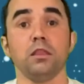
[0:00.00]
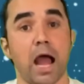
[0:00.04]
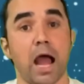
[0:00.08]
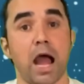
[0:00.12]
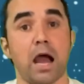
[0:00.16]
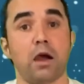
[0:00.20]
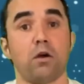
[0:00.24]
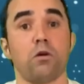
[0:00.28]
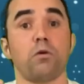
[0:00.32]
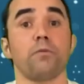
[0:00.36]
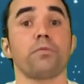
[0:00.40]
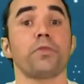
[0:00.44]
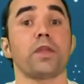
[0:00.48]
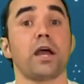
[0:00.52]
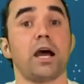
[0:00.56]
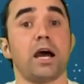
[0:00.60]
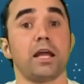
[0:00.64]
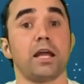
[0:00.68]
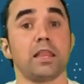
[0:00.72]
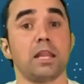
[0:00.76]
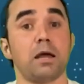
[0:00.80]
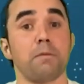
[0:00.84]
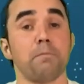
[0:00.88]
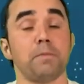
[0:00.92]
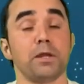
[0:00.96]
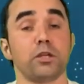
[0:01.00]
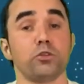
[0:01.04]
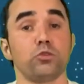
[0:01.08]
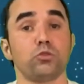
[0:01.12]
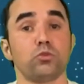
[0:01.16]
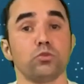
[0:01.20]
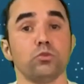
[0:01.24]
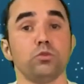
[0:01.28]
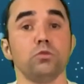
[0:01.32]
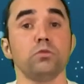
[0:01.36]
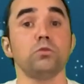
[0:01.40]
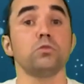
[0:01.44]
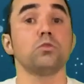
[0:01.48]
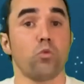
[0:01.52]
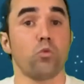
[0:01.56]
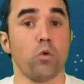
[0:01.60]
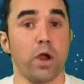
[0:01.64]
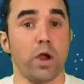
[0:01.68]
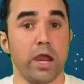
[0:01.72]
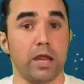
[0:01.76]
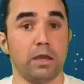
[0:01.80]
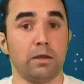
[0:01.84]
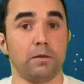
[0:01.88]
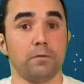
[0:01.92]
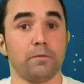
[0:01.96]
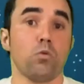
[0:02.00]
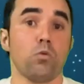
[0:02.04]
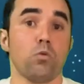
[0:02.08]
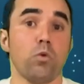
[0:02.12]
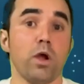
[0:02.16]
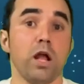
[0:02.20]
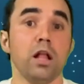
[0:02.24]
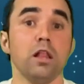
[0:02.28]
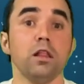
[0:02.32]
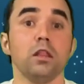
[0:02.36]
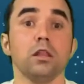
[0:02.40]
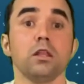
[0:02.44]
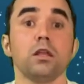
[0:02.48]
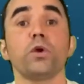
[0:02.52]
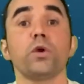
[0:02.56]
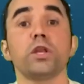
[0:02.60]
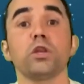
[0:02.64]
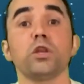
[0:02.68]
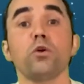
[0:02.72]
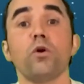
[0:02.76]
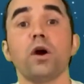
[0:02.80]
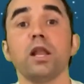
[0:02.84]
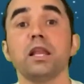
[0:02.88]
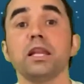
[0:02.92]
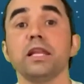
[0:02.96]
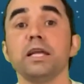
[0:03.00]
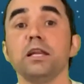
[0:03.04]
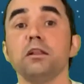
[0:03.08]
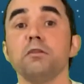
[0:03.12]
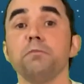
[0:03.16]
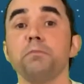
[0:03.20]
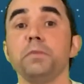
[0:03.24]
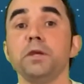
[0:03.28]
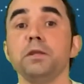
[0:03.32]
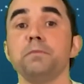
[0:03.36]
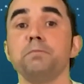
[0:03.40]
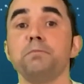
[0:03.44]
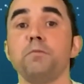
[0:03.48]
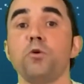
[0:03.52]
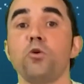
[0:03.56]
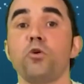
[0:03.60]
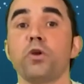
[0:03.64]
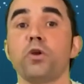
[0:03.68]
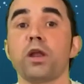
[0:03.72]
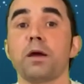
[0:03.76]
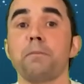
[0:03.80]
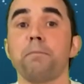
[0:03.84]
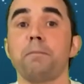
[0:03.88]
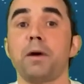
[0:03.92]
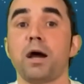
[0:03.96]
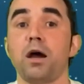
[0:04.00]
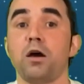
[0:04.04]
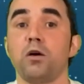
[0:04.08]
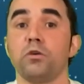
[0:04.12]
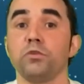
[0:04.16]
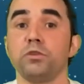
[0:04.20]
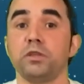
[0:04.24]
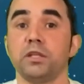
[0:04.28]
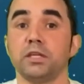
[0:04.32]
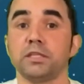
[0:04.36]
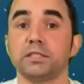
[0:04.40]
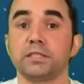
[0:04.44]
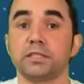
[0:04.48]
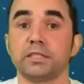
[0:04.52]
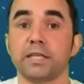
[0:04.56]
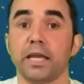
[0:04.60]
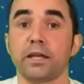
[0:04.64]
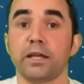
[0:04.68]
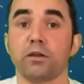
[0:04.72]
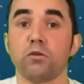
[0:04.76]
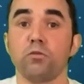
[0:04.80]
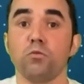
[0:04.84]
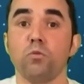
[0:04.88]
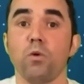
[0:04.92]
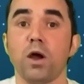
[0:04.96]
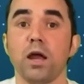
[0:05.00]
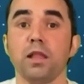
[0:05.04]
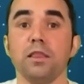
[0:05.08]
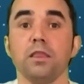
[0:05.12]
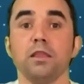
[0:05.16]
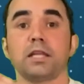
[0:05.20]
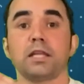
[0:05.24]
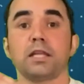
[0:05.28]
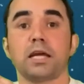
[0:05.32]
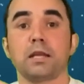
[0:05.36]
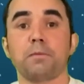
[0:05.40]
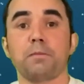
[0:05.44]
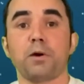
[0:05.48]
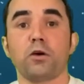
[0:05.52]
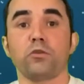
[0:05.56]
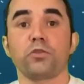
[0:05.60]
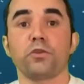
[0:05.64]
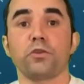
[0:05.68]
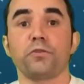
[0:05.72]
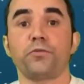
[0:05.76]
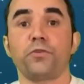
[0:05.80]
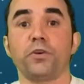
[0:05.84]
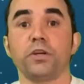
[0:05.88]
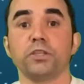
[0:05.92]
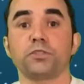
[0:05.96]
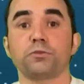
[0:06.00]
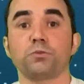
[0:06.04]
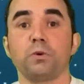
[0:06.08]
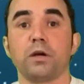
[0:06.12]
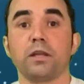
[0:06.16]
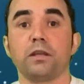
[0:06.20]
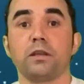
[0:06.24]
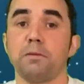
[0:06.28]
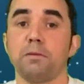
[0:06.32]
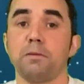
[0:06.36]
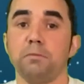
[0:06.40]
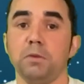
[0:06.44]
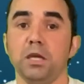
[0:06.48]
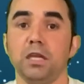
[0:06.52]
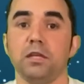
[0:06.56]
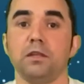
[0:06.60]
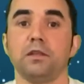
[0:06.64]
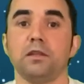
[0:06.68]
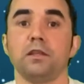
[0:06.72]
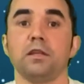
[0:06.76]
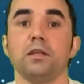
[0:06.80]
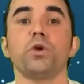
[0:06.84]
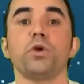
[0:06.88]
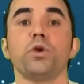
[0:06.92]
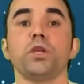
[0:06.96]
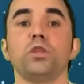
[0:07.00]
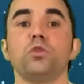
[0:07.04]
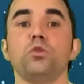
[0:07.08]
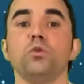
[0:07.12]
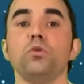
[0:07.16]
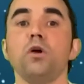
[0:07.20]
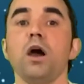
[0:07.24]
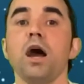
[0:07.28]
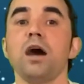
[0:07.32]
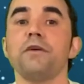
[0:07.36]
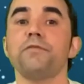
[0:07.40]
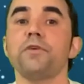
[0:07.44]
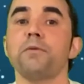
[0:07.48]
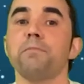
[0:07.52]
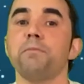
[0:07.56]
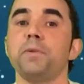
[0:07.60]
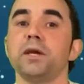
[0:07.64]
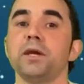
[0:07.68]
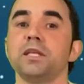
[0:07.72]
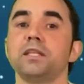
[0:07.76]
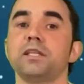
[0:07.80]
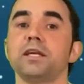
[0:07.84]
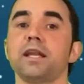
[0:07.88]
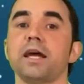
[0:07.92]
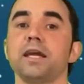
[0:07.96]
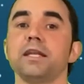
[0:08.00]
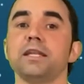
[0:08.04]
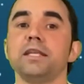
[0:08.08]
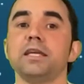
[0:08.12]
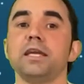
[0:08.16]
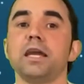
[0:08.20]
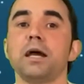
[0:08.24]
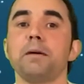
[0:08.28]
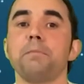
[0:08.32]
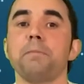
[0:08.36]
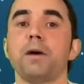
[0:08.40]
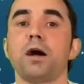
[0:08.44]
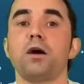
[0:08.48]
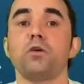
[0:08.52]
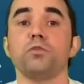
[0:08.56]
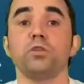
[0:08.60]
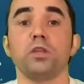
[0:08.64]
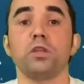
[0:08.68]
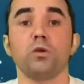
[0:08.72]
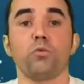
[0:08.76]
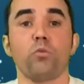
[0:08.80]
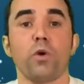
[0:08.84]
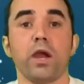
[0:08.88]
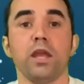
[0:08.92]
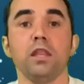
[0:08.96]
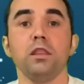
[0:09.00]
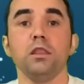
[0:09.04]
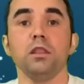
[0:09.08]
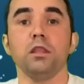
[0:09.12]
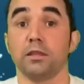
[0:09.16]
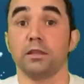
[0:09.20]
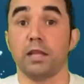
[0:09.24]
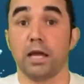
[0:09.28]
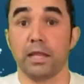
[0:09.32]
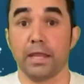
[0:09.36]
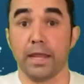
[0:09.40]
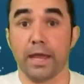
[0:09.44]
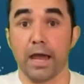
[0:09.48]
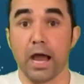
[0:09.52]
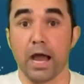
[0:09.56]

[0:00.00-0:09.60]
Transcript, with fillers: how? And number two, when? Well, we know a little bit more about the second one than about the first one. I mean, we do have a better idea about the when than the